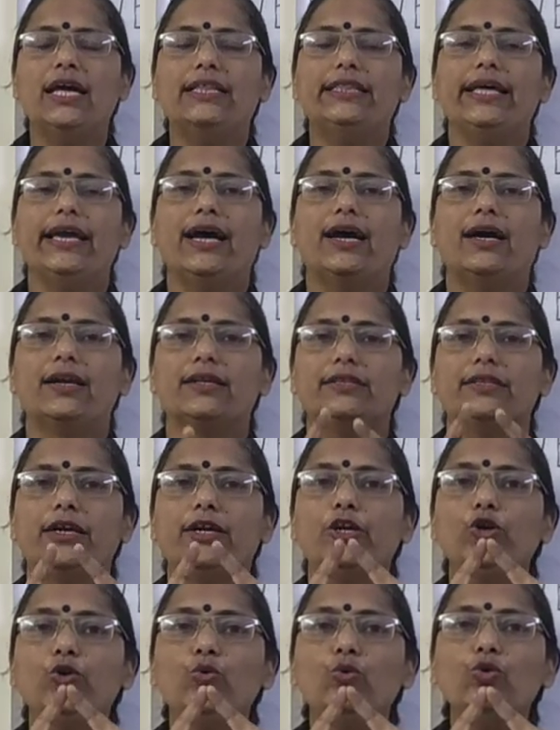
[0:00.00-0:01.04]
They are
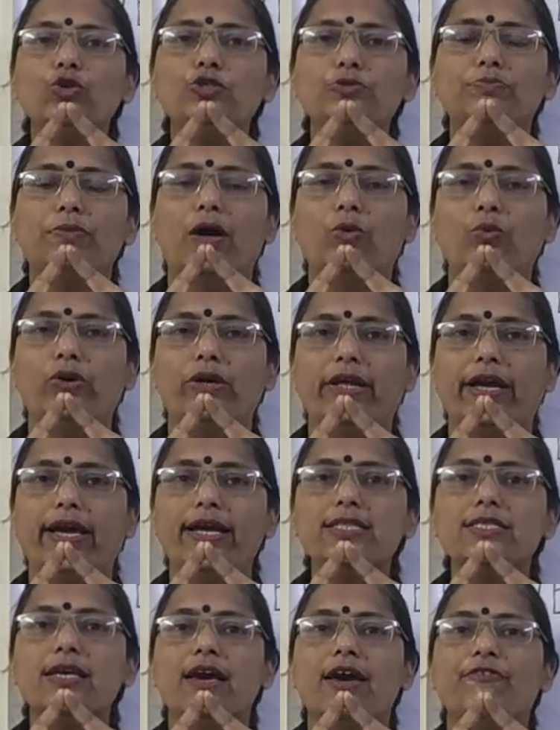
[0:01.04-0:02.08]
the huge
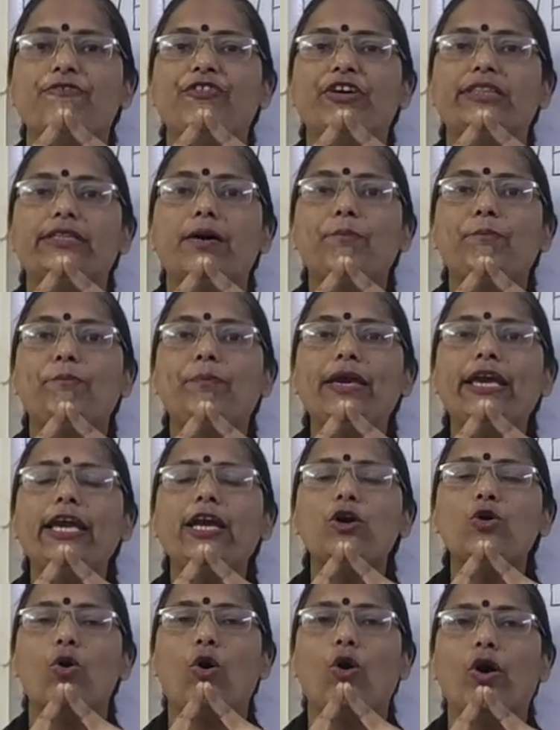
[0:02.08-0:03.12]
mountains with a
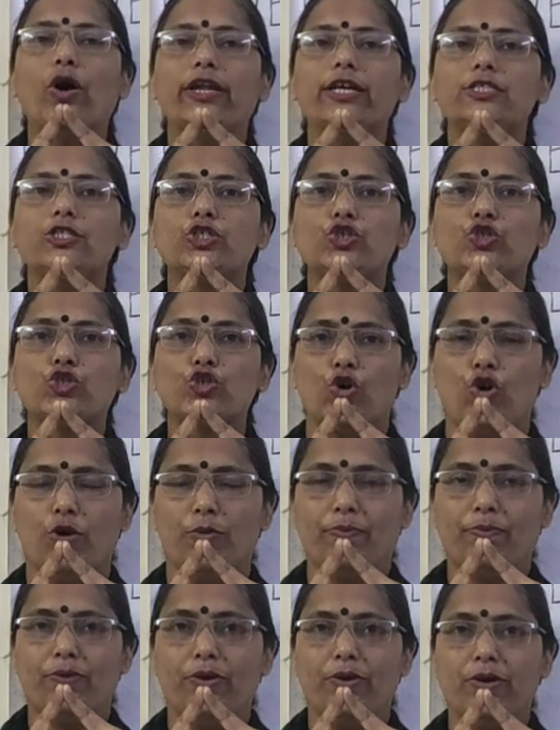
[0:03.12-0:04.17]
peak on its
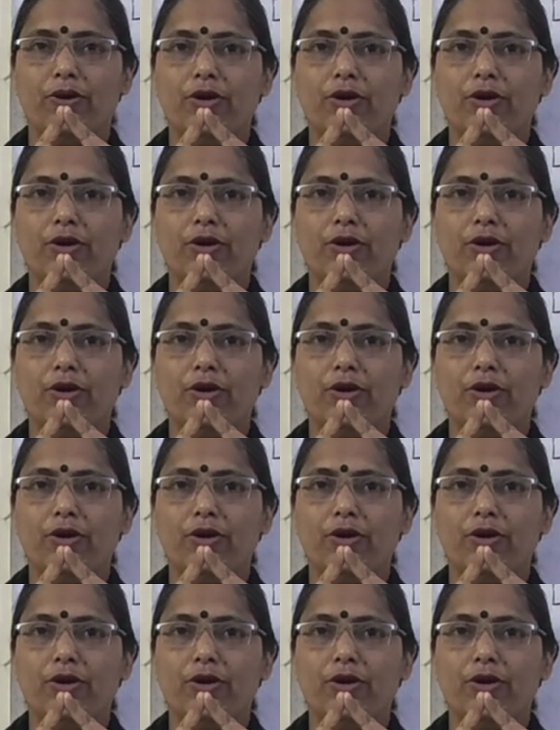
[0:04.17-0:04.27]
top.